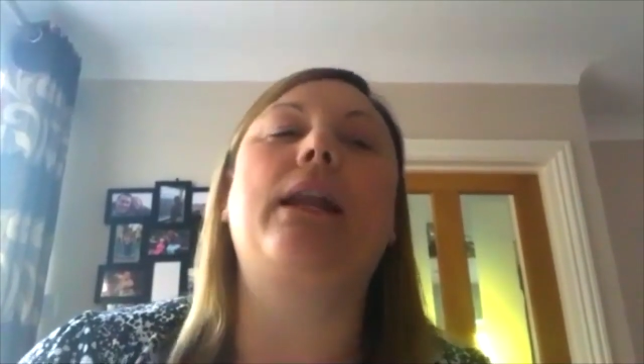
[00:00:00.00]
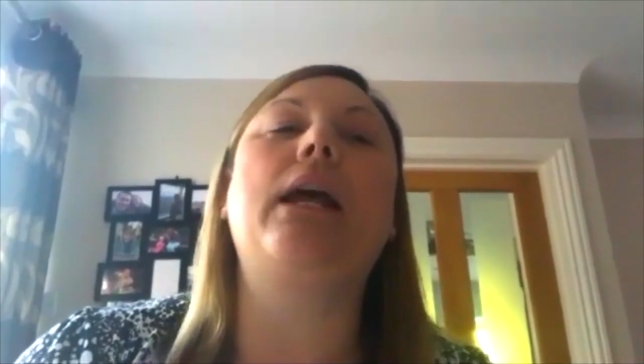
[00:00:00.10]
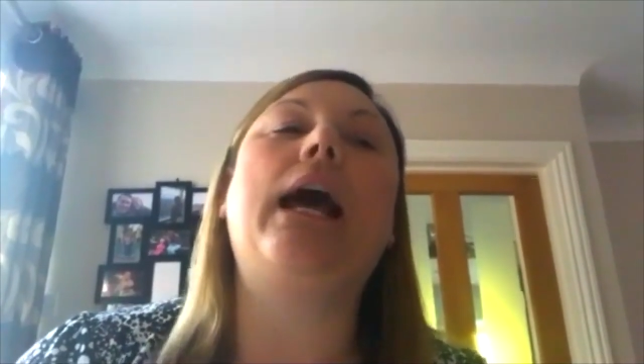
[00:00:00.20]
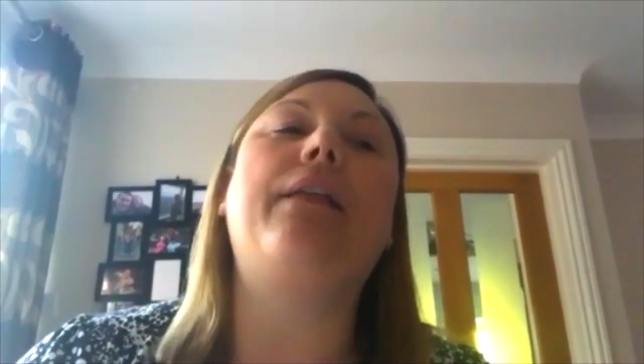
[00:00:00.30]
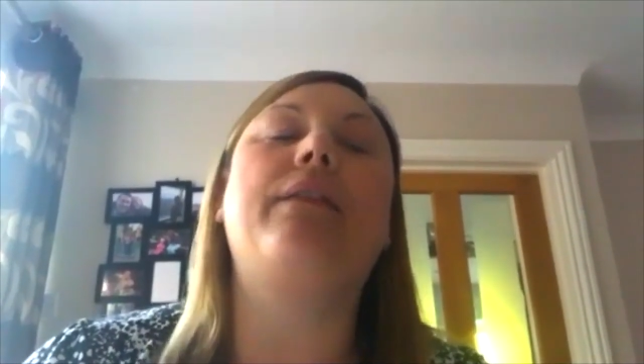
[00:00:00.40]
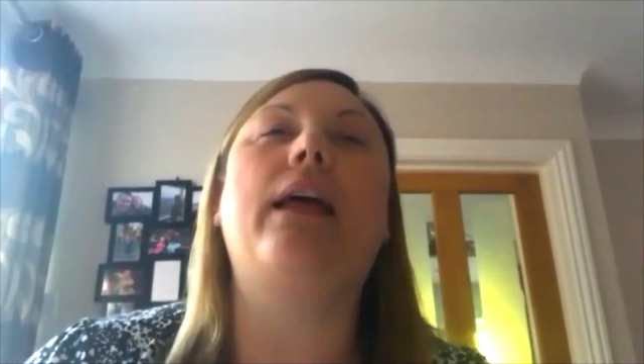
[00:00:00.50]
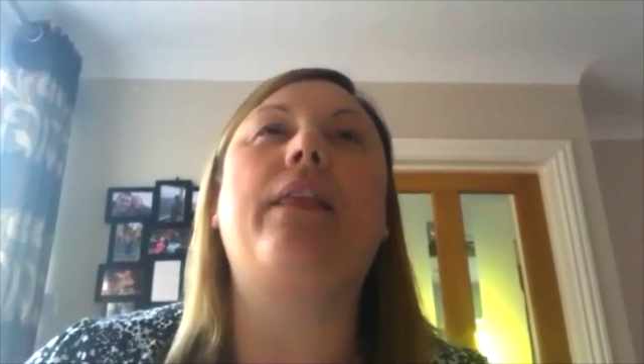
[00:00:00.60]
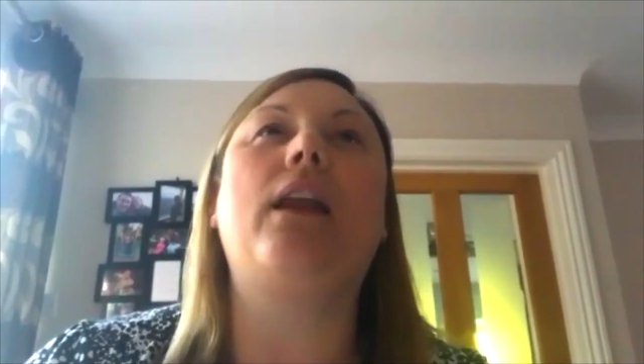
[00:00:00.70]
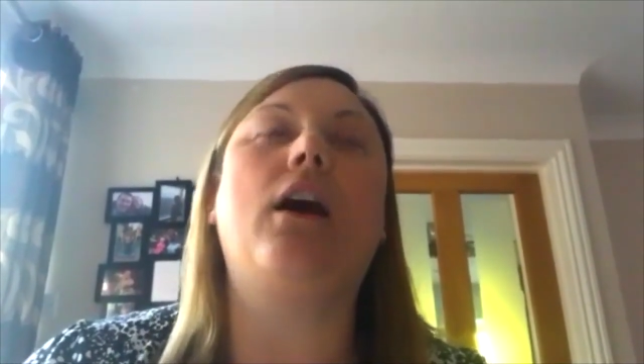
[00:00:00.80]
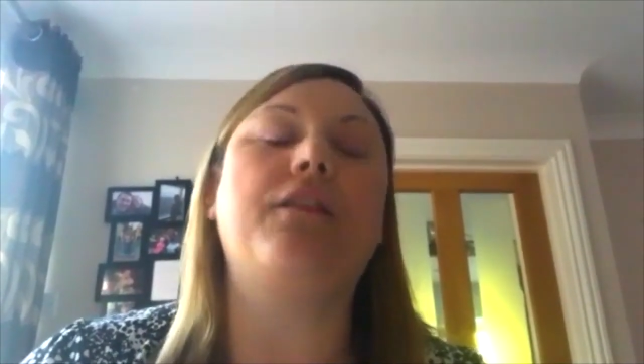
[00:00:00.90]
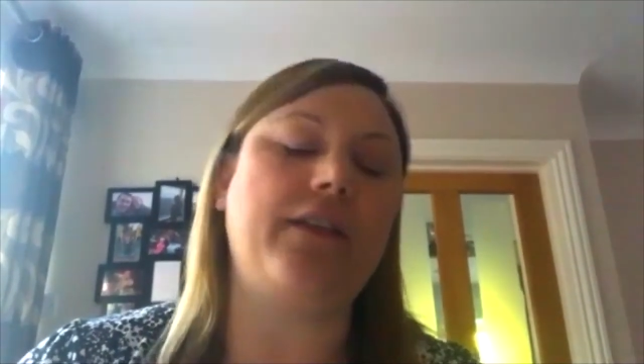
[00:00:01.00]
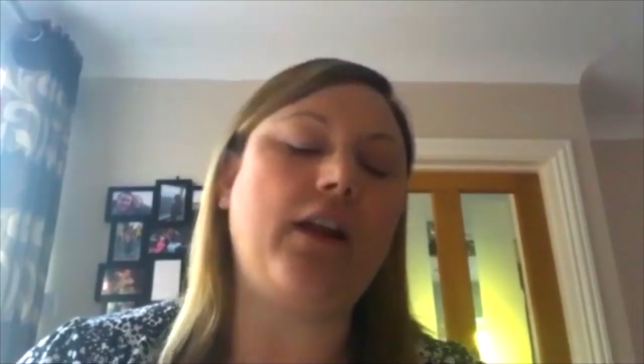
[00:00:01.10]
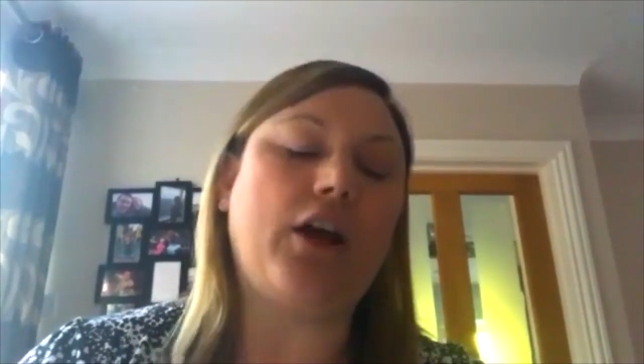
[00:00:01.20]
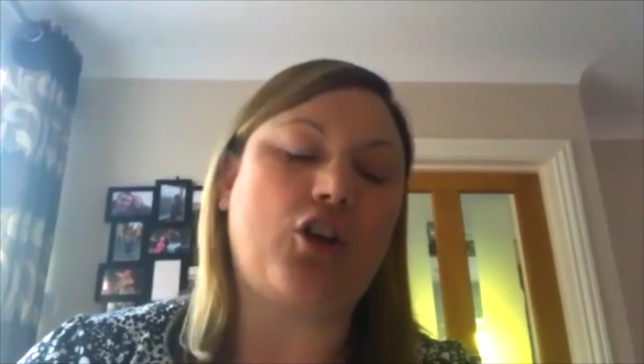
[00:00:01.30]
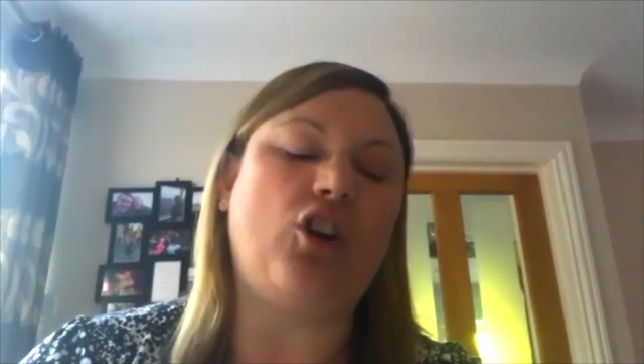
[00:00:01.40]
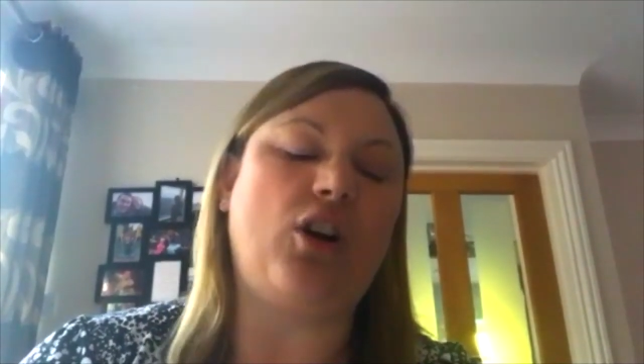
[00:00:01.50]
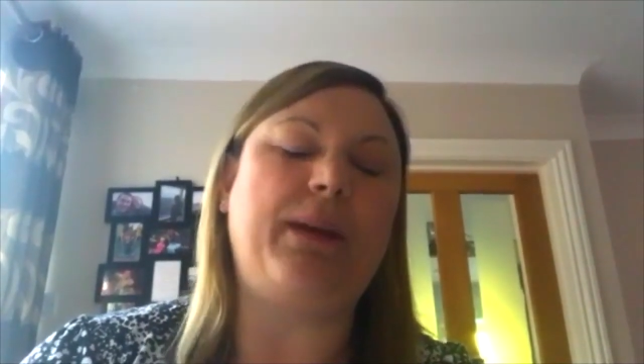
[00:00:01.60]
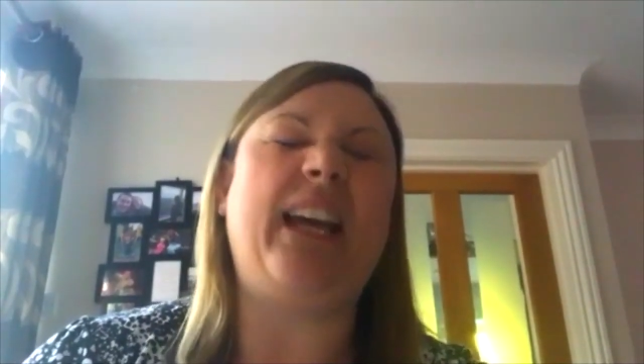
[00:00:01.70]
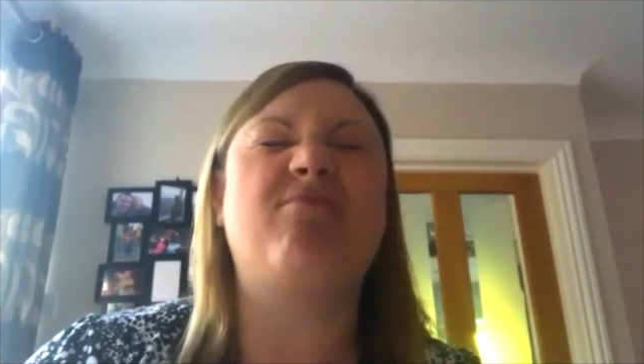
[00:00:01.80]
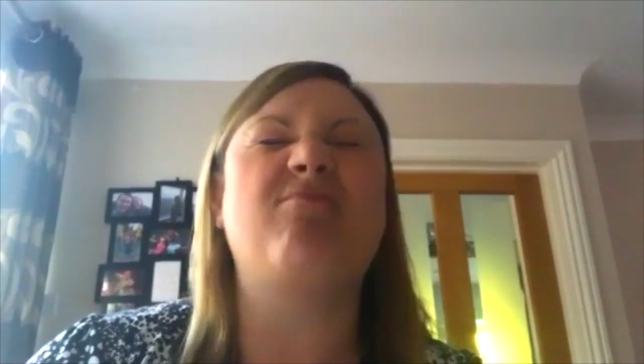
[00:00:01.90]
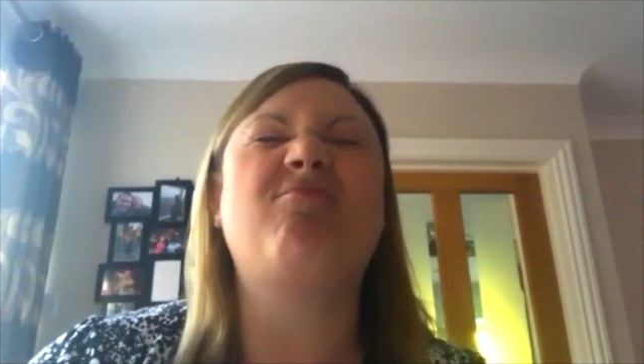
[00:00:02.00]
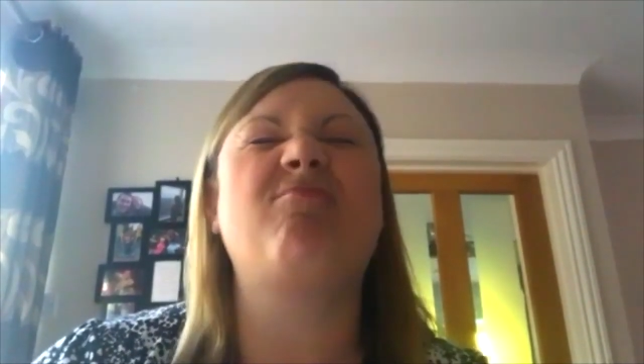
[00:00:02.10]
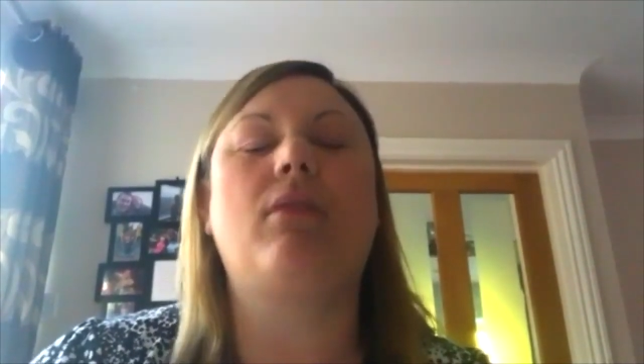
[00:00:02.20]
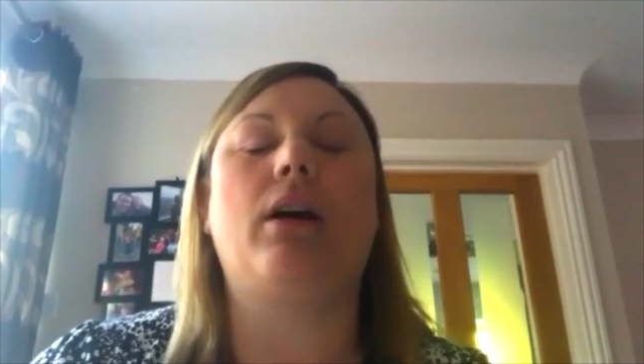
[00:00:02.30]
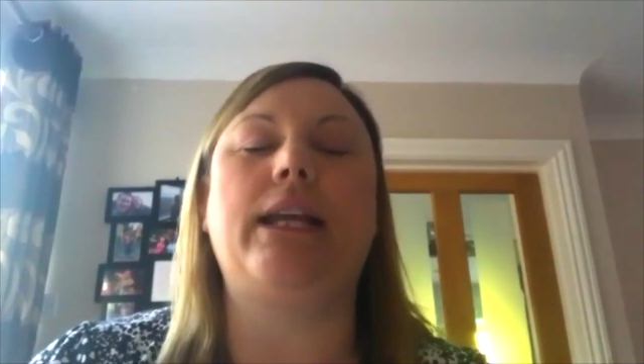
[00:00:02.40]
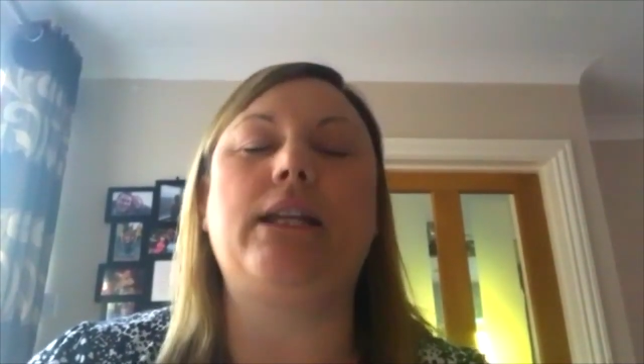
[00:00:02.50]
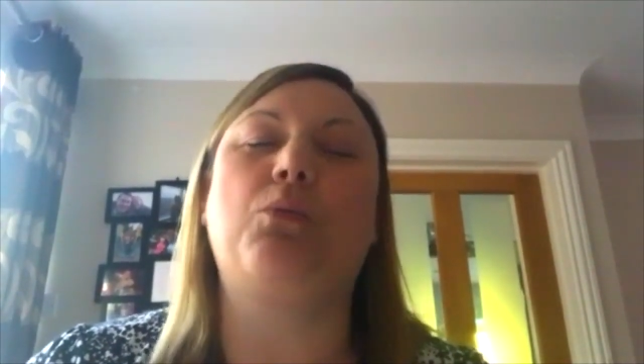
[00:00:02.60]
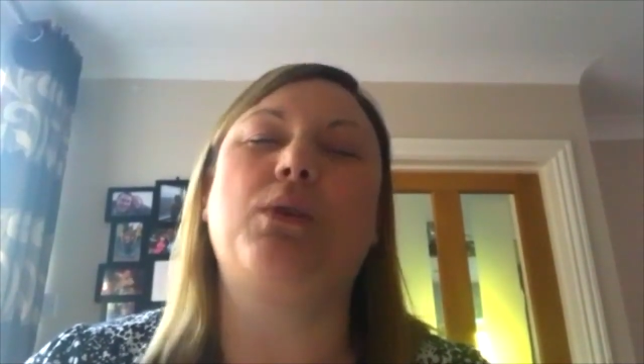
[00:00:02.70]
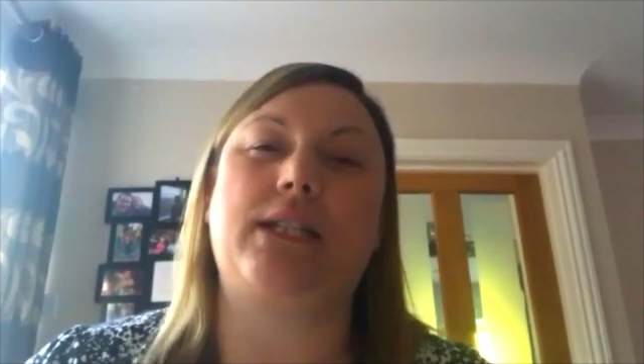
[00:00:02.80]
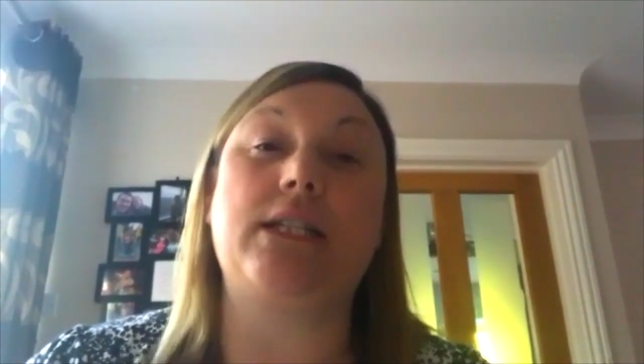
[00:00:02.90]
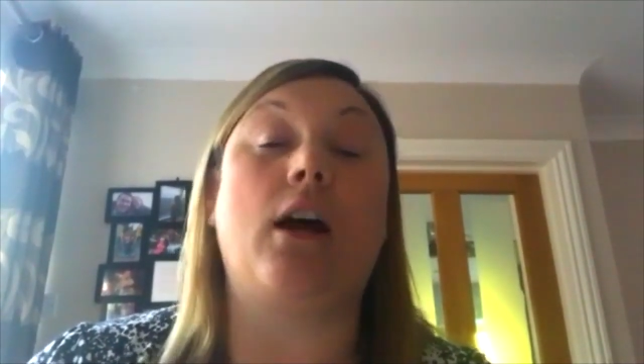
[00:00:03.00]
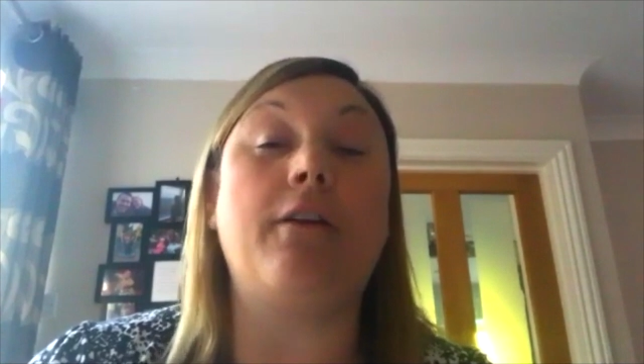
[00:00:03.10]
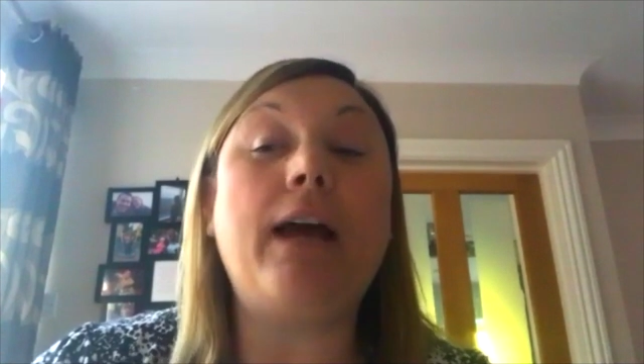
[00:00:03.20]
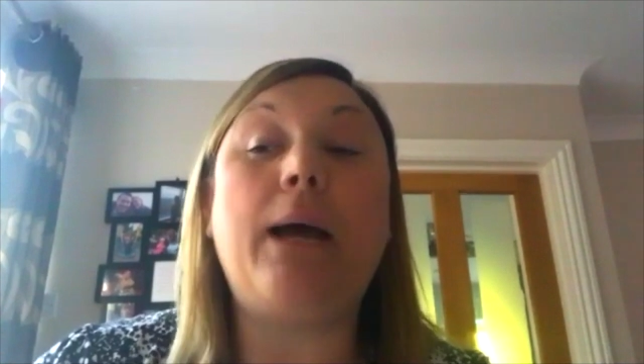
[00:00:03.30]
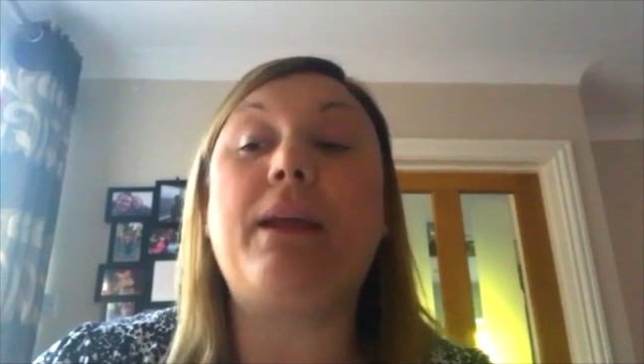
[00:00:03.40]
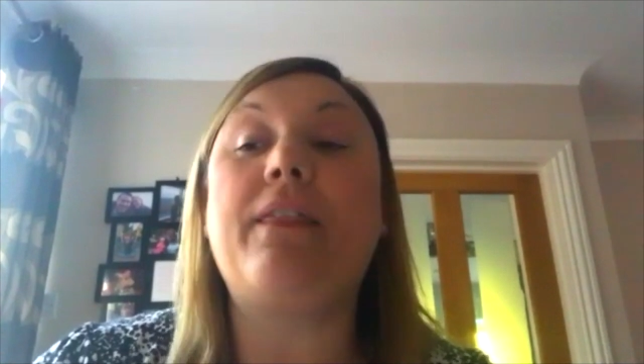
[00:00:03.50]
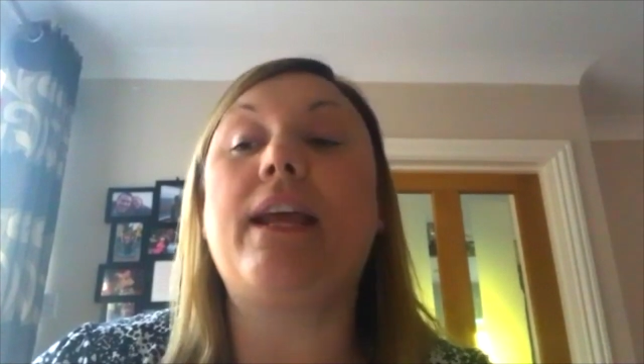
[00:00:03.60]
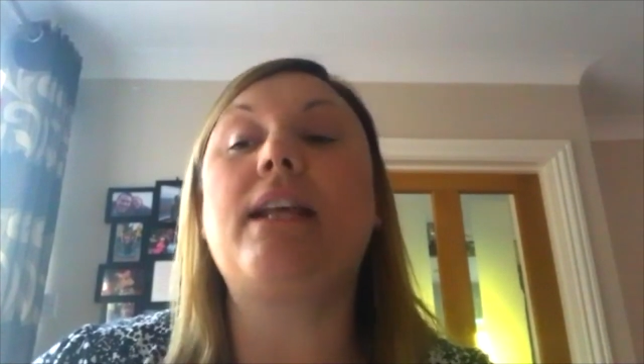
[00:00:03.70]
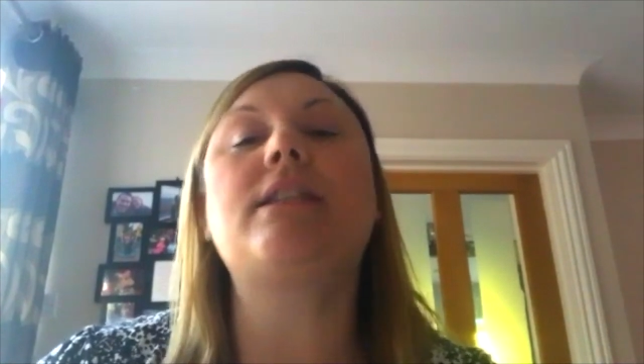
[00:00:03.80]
And then I got a bit, wanted to start a family and things.